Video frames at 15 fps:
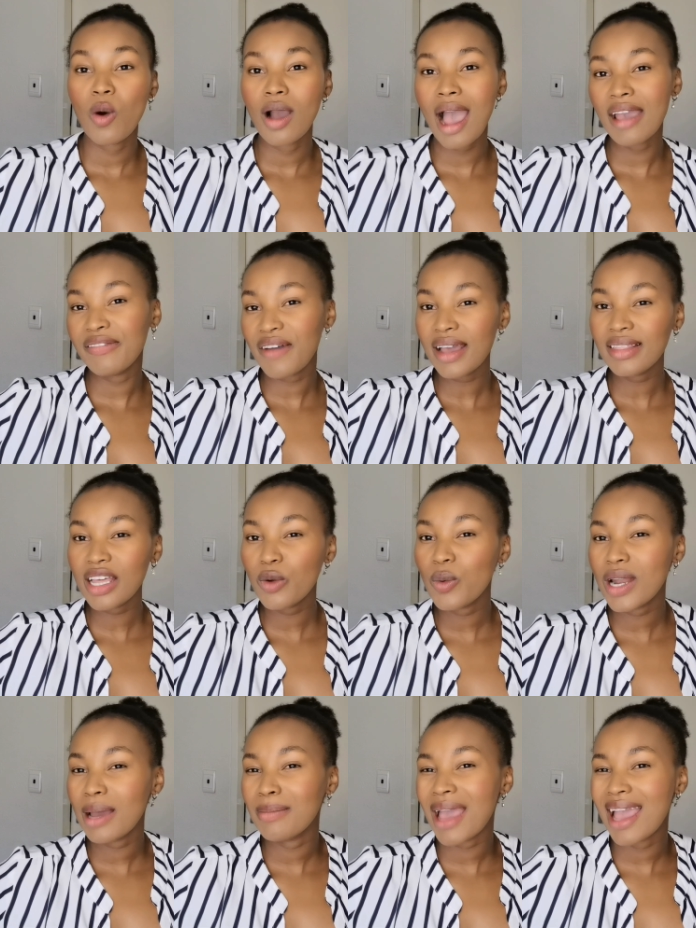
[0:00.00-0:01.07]
I find that
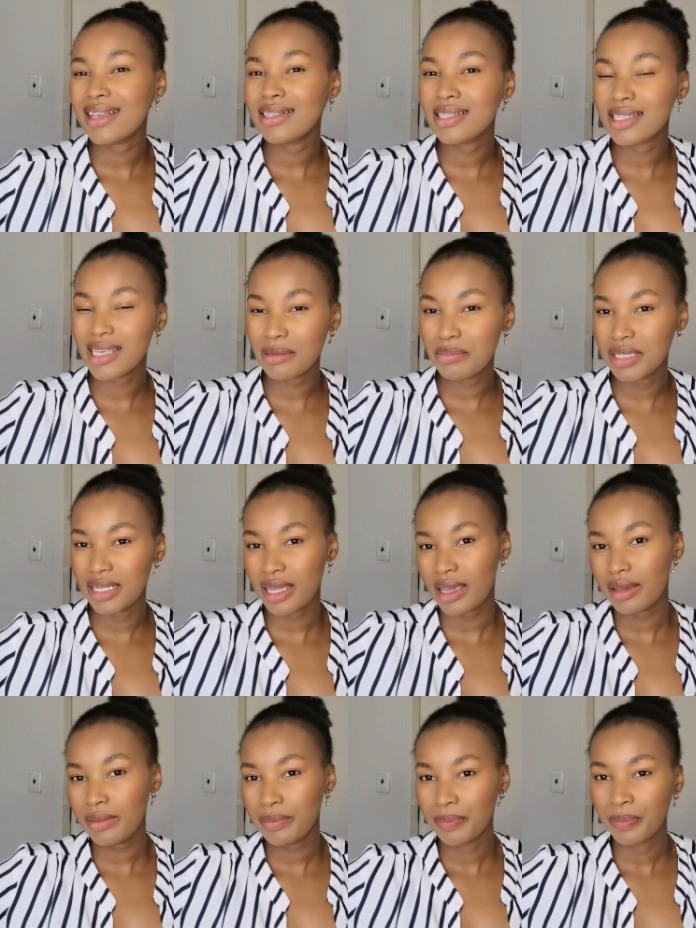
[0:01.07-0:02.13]
when I'm, I skip a
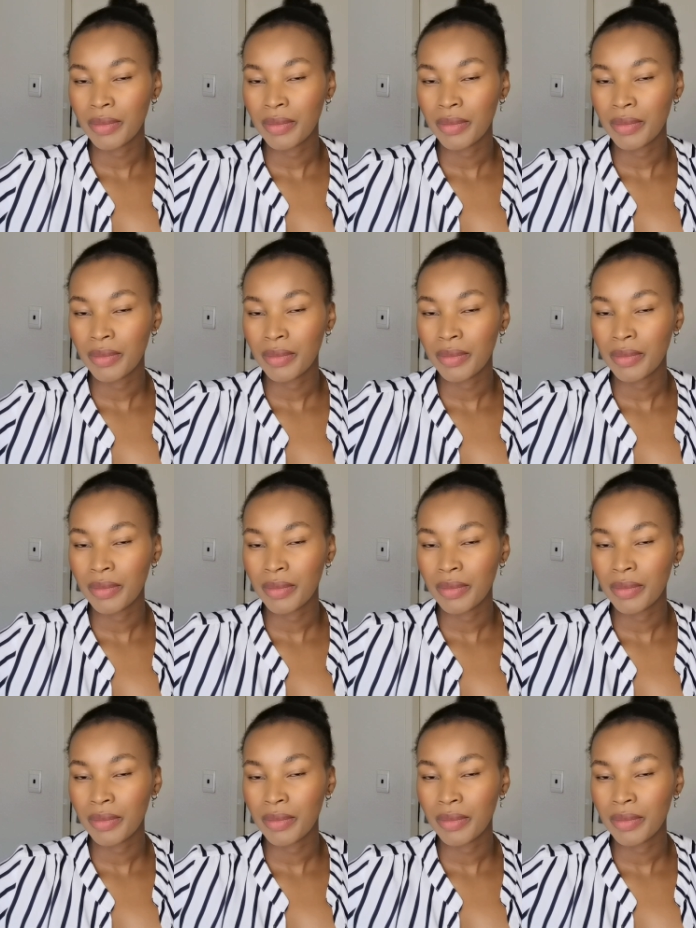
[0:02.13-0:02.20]
day,